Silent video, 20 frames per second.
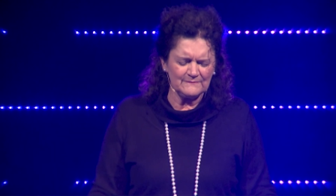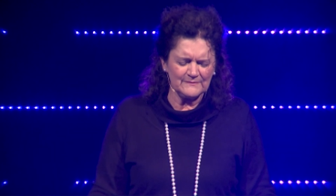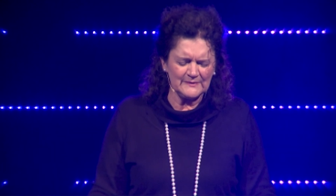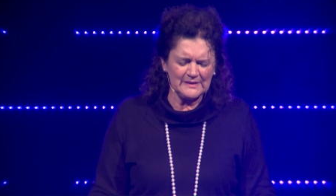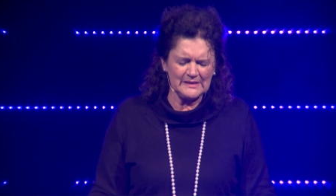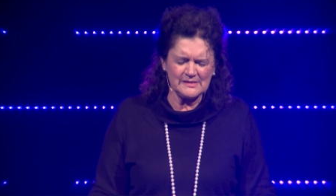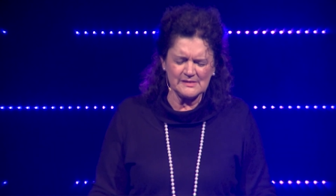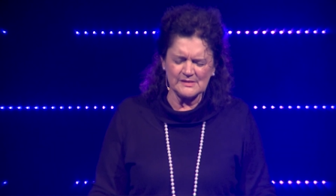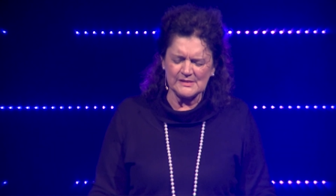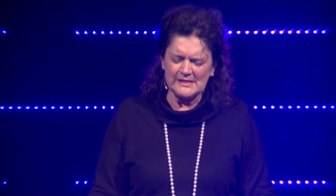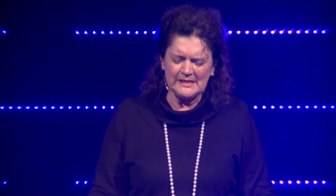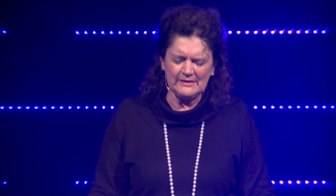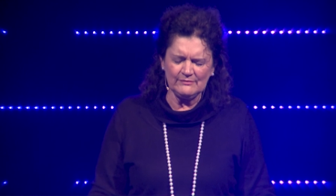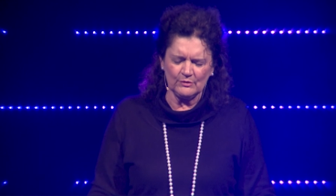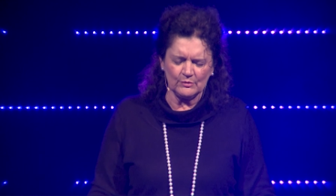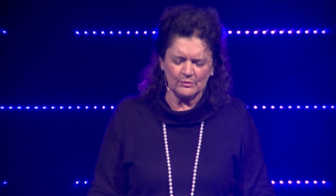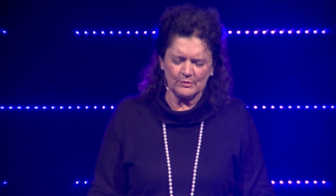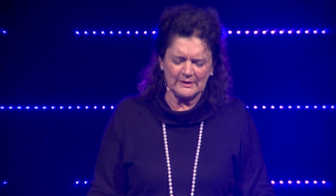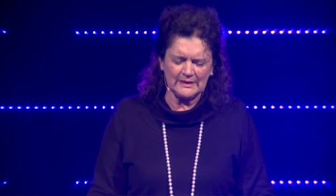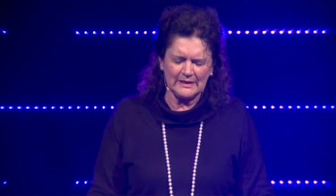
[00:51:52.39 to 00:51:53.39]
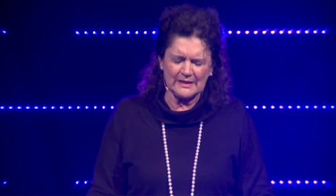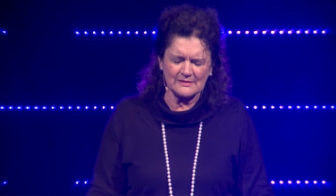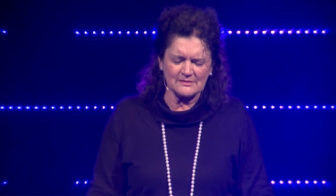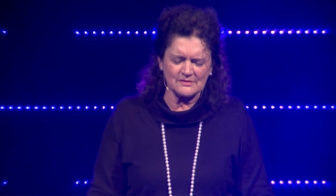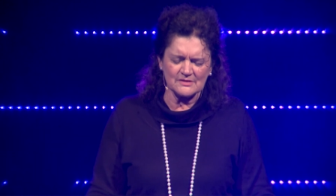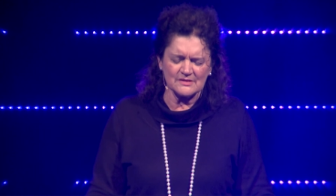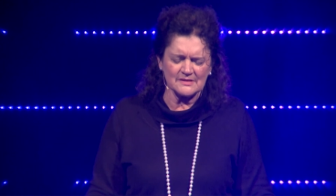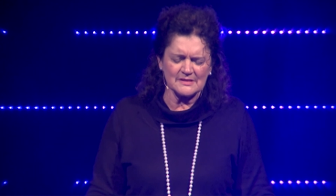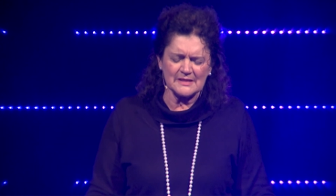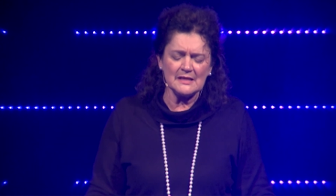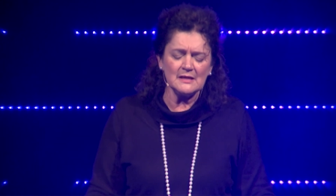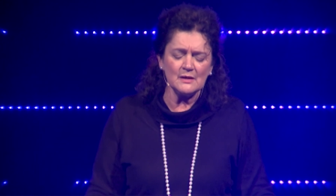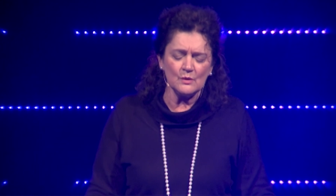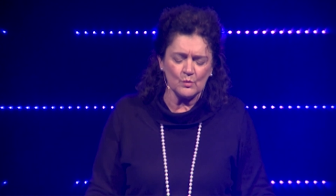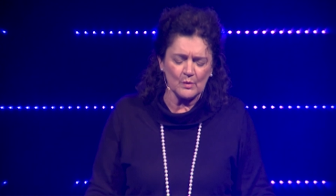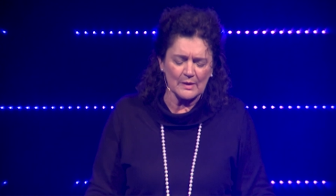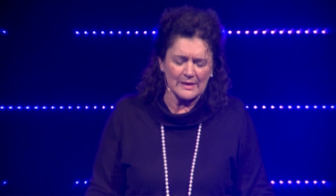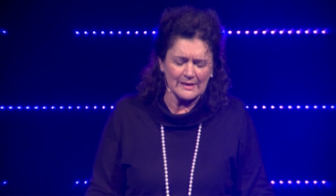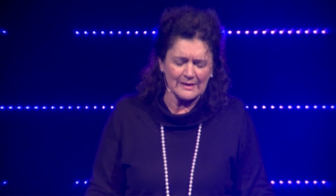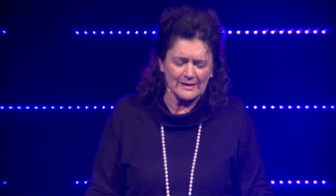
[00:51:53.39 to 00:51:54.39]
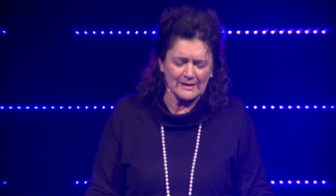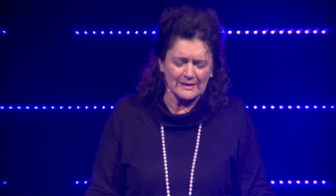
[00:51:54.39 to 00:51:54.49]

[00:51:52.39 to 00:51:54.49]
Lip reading: He's never reluctant anyway.